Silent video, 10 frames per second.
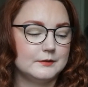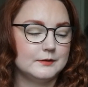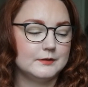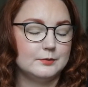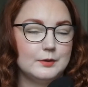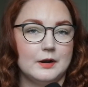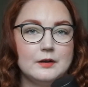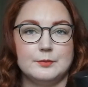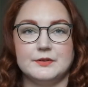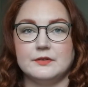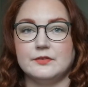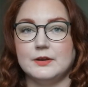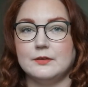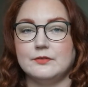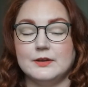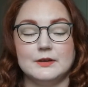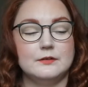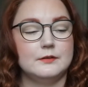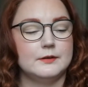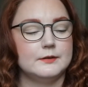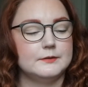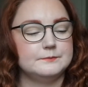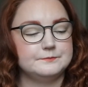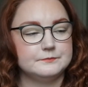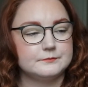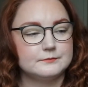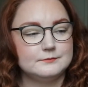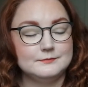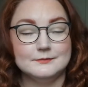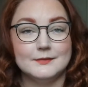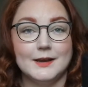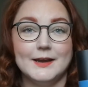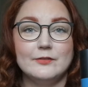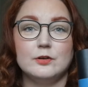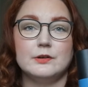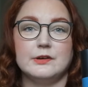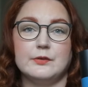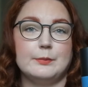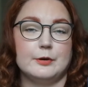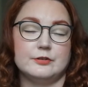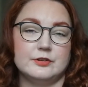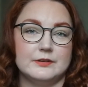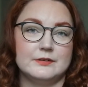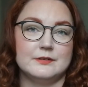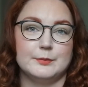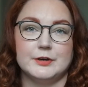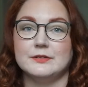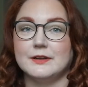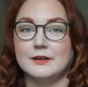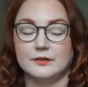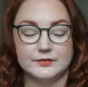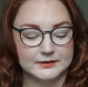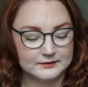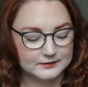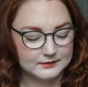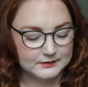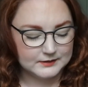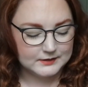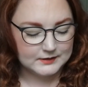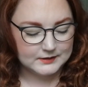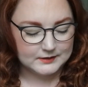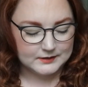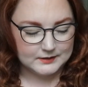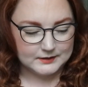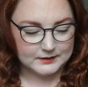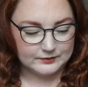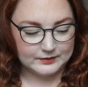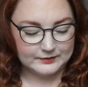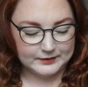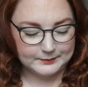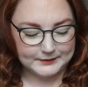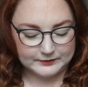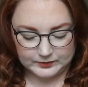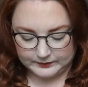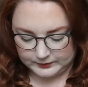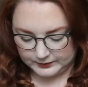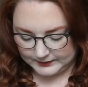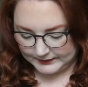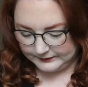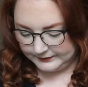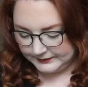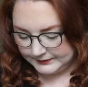It's 100% vegan. I have already repurchased because I love this. Can really recommend if you have curly hair.